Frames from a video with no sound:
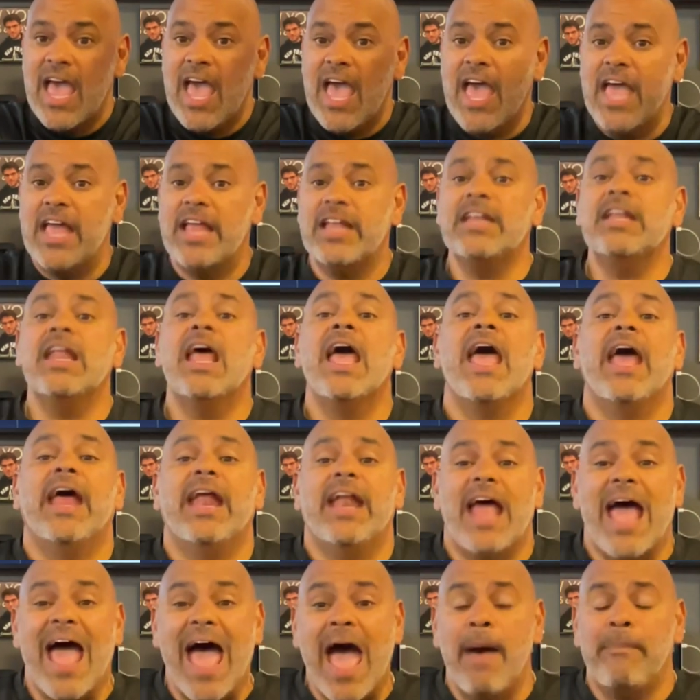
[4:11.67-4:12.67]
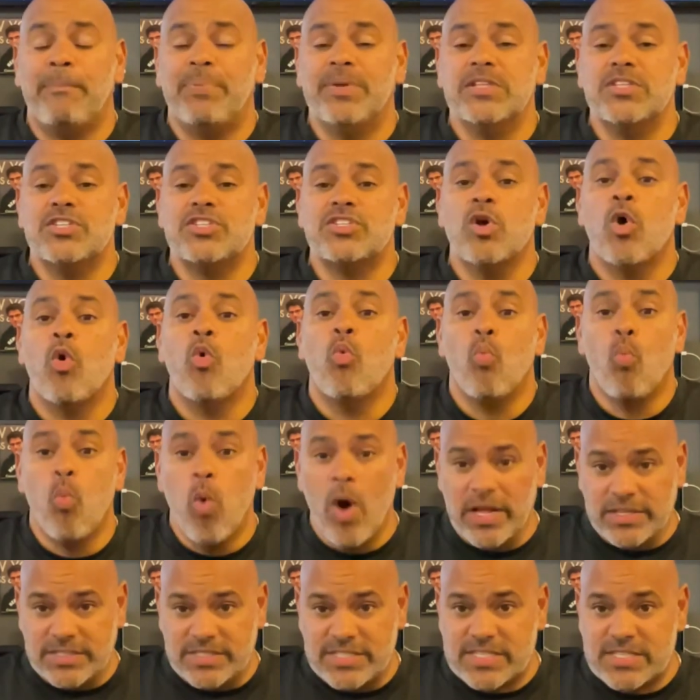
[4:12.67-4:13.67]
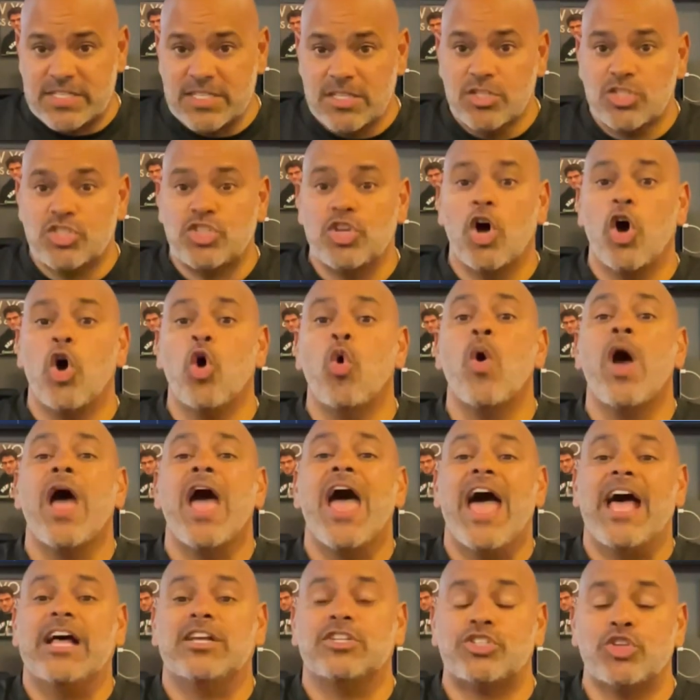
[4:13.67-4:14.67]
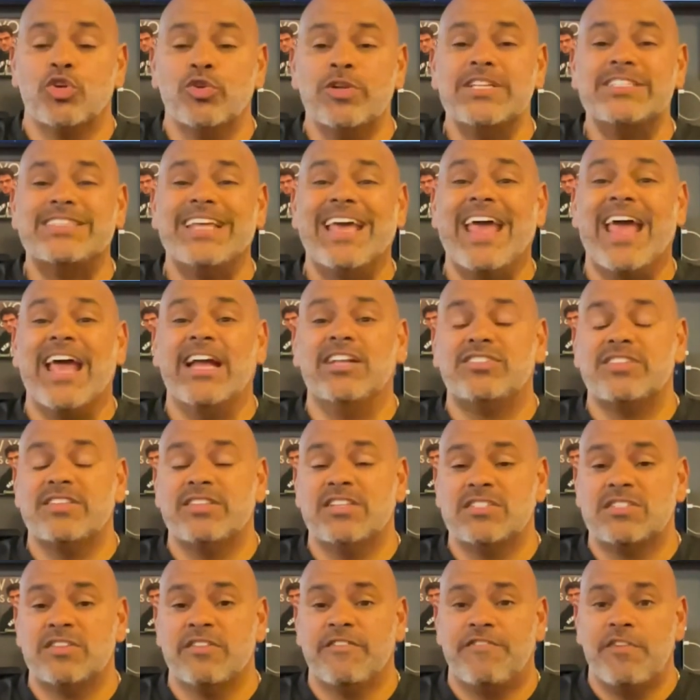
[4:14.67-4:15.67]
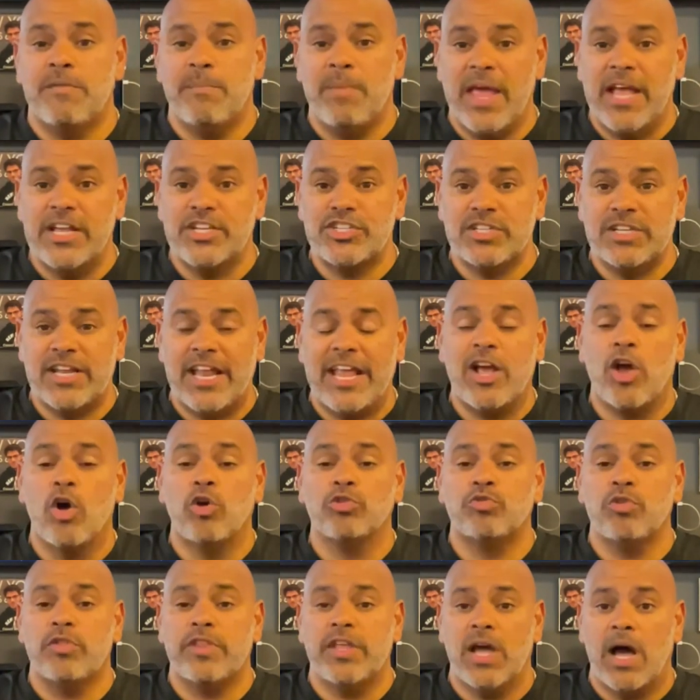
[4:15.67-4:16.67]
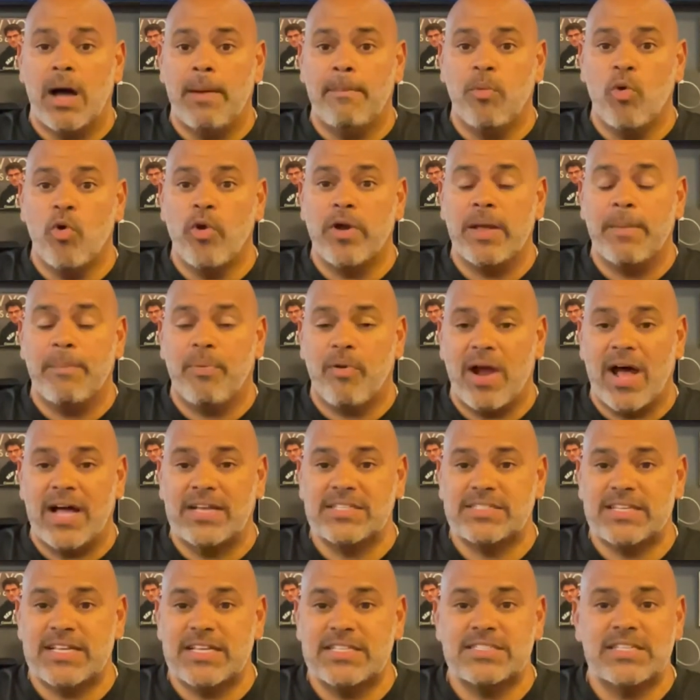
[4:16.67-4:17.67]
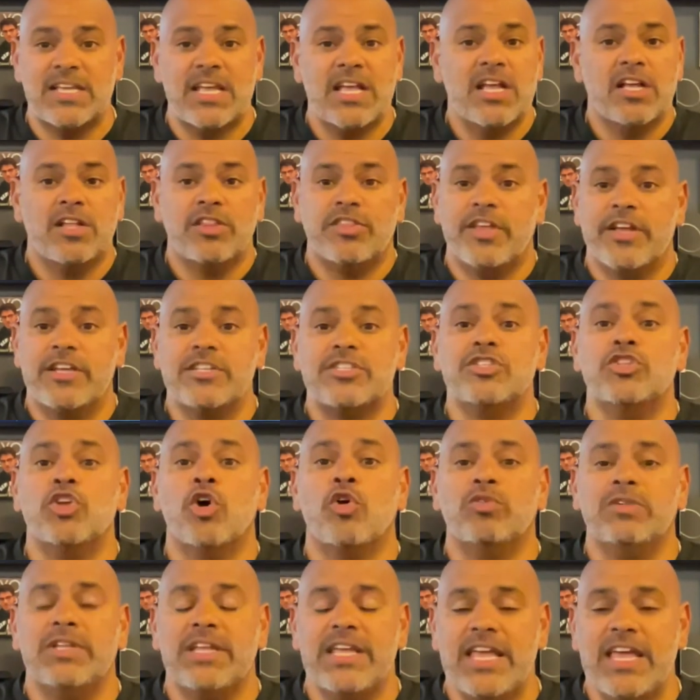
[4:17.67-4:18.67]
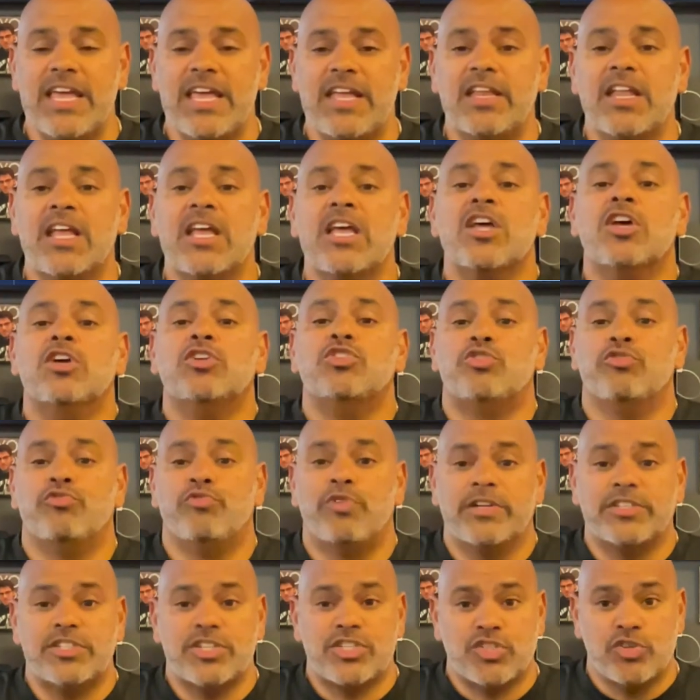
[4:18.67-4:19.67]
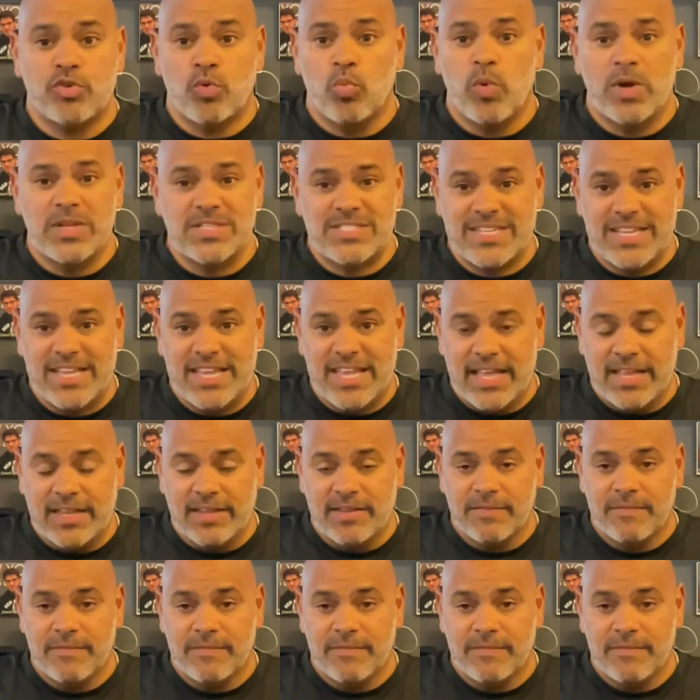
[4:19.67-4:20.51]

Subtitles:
And it happens once. So as soon as they enter this information, they go through the onboarding process, there's no need to register once again.